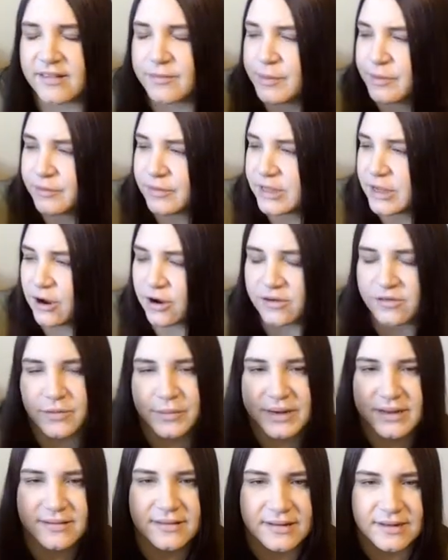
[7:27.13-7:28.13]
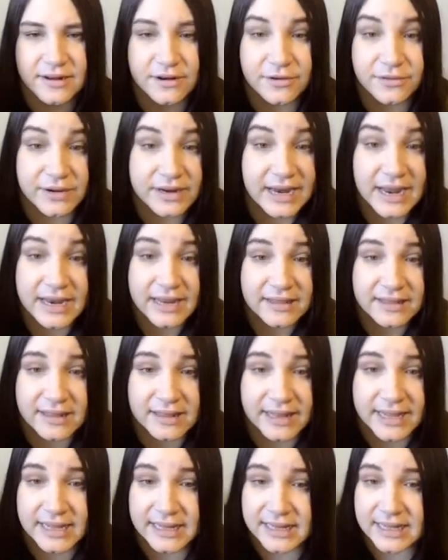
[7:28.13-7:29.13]
it's been really hard for me to sit down and read
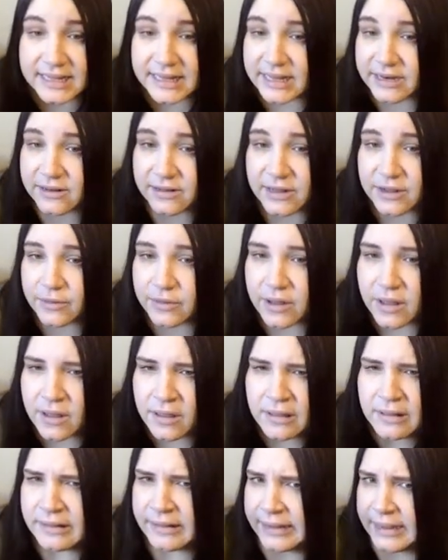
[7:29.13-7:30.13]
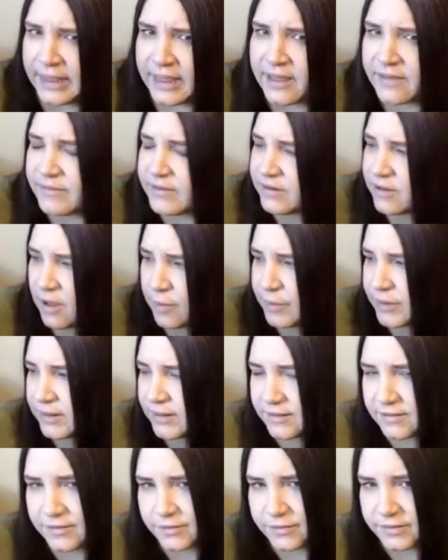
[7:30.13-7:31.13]
anything lately, let alone like a heavy topic
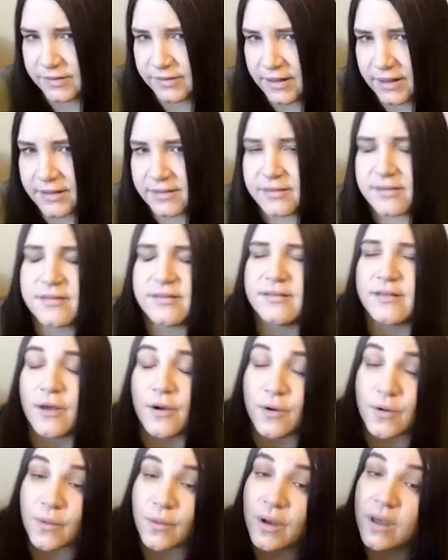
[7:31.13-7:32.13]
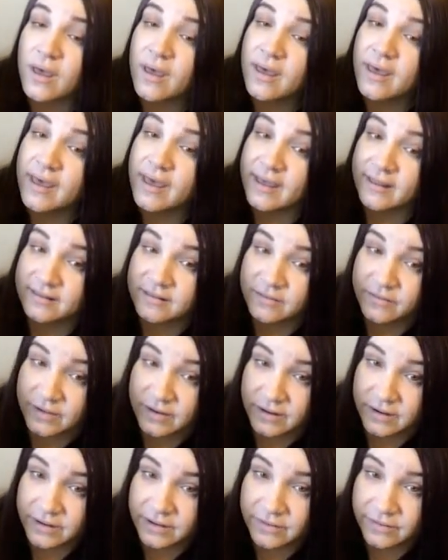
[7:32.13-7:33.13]
like suicide. So it's a
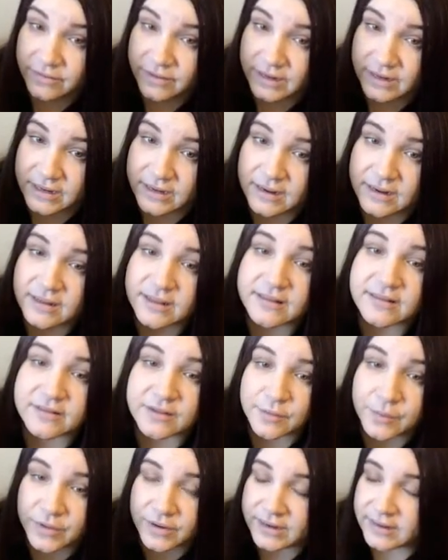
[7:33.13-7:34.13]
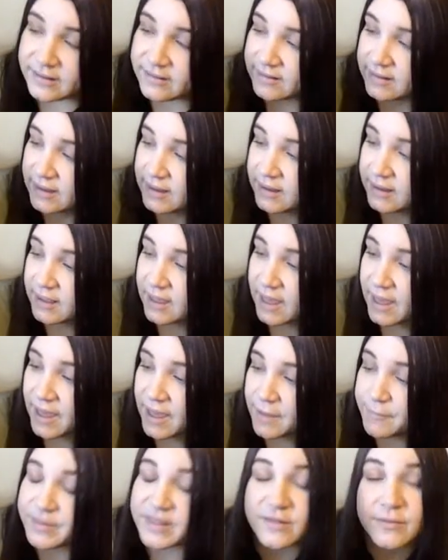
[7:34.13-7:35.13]
very good read, super easy.
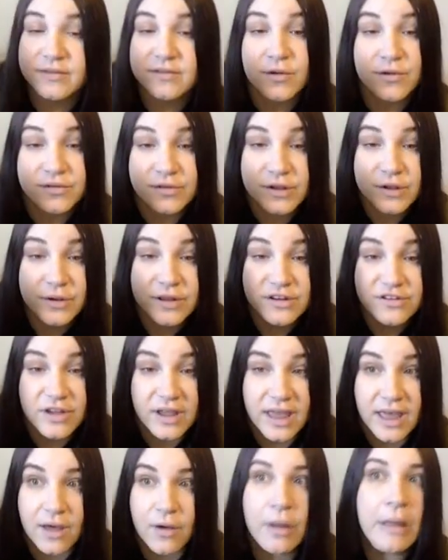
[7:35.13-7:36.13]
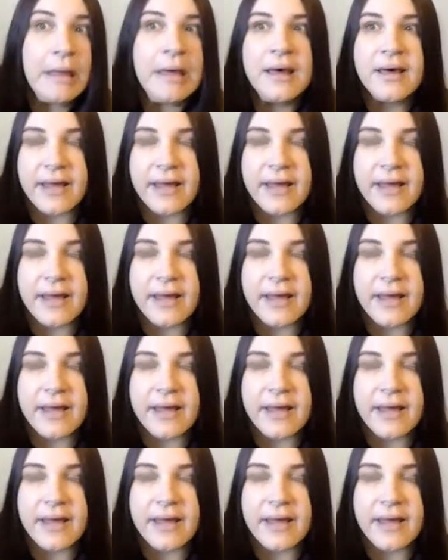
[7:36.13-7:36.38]
Um, this one's also, you can check out,